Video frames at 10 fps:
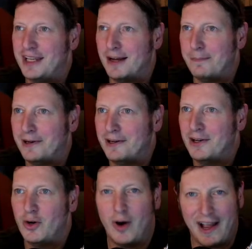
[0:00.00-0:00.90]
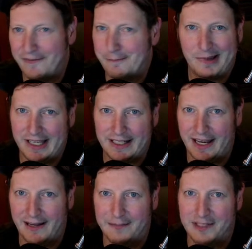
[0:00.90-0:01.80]
and up who haven't played
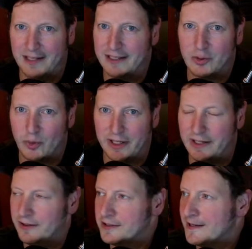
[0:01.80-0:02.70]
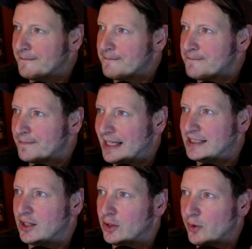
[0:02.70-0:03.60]
games in like 20 years.
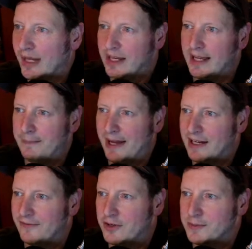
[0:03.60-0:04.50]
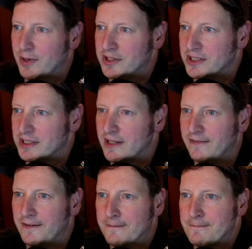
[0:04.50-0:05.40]
That's the only way I can get back into first person stuff.
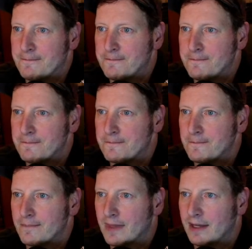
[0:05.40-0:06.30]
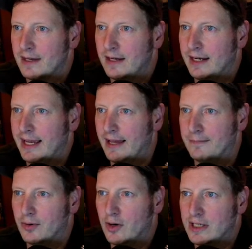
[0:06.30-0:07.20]
And again,
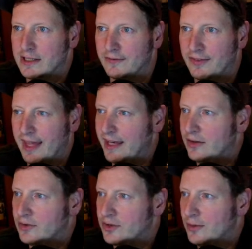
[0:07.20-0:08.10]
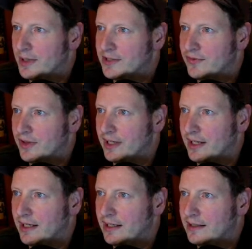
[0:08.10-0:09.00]
Progressive, thank you so much for
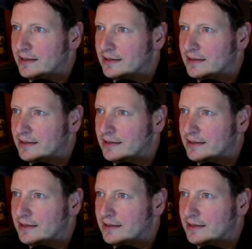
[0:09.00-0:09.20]
the